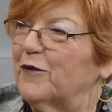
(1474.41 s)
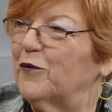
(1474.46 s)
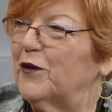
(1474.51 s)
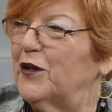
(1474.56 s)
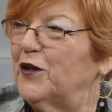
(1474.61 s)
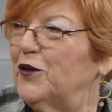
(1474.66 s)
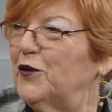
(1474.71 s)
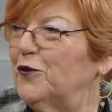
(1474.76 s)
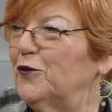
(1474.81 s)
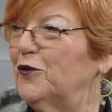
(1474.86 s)

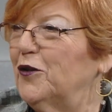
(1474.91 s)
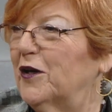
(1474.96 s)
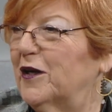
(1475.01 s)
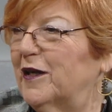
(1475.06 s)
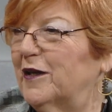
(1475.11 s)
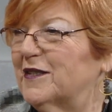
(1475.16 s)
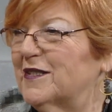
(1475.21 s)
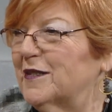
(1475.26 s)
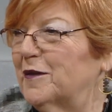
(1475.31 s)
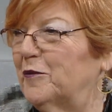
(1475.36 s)
when you look
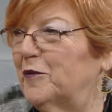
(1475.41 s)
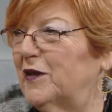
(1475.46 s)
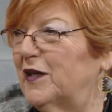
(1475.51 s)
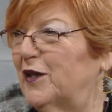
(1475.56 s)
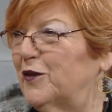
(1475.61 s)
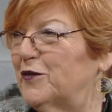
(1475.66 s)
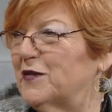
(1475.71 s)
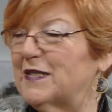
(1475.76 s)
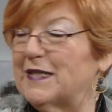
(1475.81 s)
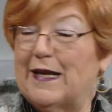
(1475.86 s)
at somebody
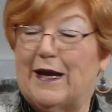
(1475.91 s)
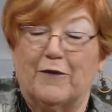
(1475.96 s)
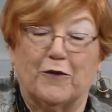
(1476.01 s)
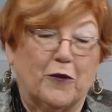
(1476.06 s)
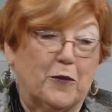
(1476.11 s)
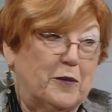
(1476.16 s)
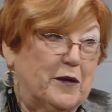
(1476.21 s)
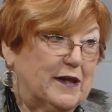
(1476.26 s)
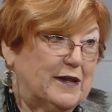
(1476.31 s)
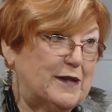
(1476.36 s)
who's never
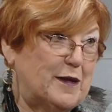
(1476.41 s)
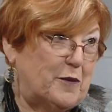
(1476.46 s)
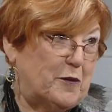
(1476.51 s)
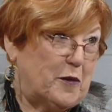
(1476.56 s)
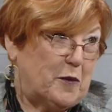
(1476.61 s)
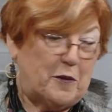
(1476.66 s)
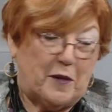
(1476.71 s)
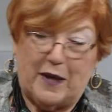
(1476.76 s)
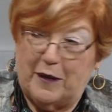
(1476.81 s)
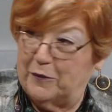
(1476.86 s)
picked up a
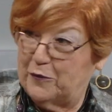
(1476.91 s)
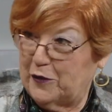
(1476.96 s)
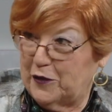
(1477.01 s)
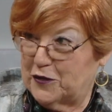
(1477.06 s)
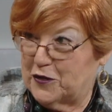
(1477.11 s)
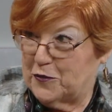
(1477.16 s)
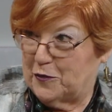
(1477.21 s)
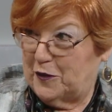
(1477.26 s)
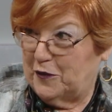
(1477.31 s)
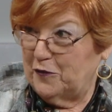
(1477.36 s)

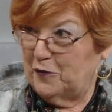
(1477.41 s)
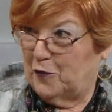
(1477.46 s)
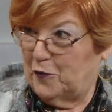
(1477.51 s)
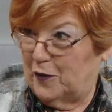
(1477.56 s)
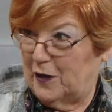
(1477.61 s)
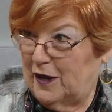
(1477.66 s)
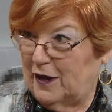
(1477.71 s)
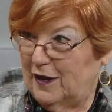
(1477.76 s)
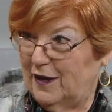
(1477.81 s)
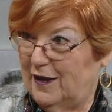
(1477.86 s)
paintbrush
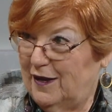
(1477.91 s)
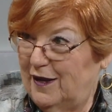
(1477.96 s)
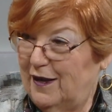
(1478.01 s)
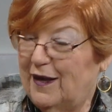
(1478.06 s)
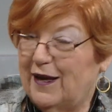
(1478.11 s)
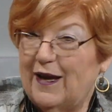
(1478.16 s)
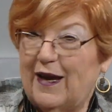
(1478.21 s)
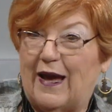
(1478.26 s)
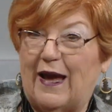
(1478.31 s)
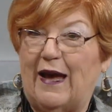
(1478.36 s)
before,
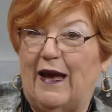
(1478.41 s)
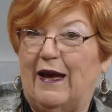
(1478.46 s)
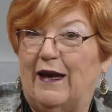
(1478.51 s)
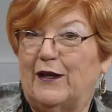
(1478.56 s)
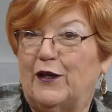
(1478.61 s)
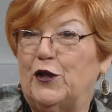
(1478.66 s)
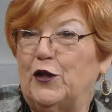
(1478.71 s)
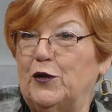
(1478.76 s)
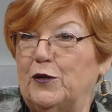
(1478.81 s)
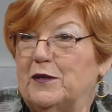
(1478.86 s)

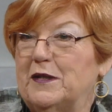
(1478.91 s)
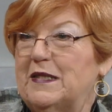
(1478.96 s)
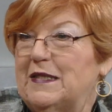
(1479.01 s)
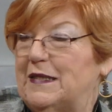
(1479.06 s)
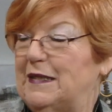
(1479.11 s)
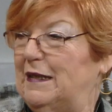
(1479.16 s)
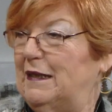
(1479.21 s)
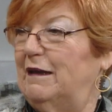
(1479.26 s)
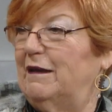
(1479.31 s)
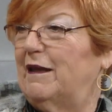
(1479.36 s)
and you
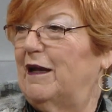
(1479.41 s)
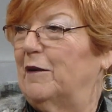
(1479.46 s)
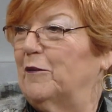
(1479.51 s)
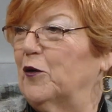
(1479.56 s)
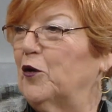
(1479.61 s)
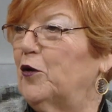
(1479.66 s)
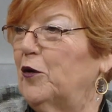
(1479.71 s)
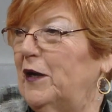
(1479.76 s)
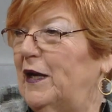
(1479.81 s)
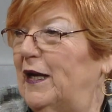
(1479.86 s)
see them
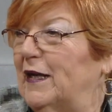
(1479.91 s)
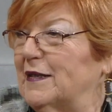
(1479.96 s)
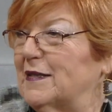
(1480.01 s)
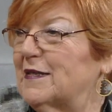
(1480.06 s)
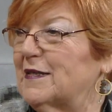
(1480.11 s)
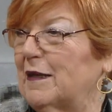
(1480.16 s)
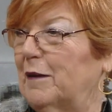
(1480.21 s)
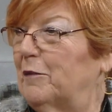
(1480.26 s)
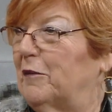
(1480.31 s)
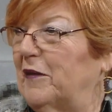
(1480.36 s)
create
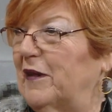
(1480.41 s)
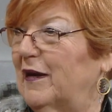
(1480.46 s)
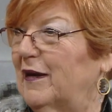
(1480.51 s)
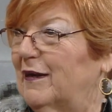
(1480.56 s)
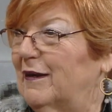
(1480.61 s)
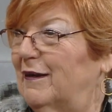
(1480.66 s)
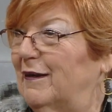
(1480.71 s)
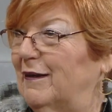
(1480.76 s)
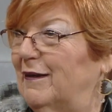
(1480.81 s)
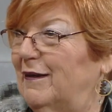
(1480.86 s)
something,
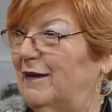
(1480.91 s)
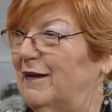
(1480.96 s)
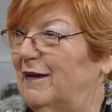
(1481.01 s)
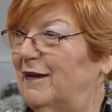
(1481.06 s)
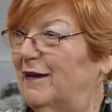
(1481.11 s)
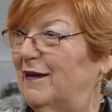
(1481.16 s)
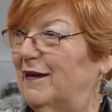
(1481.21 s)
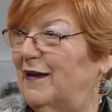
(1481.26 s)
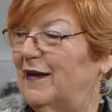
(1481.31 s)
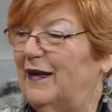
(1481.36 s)

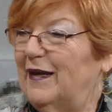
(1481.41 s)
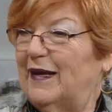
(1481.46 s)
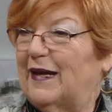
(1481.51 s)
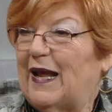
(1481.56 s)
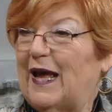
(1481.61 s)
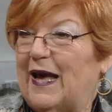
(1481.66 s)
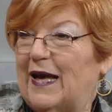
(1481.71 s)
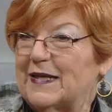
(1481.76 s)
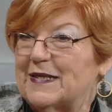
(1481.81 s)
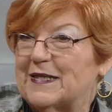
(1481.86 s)
it
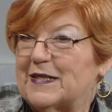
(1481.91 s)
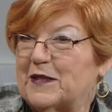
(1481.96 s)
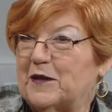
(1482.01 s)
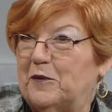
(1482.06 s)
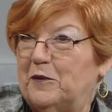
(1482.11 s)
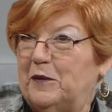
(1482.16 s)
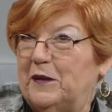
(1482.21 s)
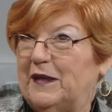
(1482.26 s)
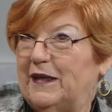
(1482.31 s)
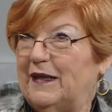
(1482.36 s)
has to
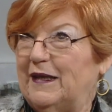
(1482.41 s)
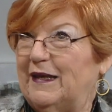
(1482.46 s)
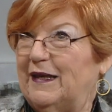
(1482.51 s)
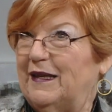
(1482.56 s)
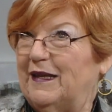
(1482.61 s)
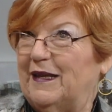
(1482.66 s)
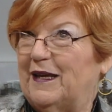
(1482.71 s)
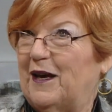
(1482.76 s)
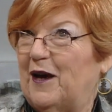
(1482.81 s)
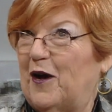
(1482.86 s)

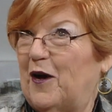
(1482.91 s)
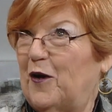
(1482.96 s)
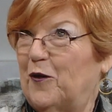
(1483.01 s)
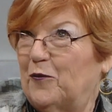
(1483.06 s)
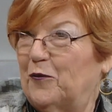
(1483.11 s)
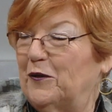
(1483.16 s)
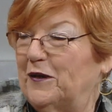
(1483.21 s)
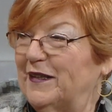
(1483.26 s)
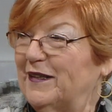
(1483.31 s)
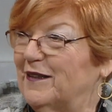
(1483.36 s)
be a
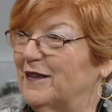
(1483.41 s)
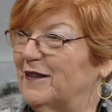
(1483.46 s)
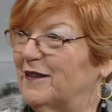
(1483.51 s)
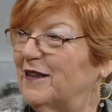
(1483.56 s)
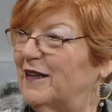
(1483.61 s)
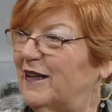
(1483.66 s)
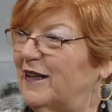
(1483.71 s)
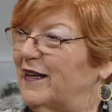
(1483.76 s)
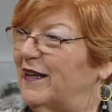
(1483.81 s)
real,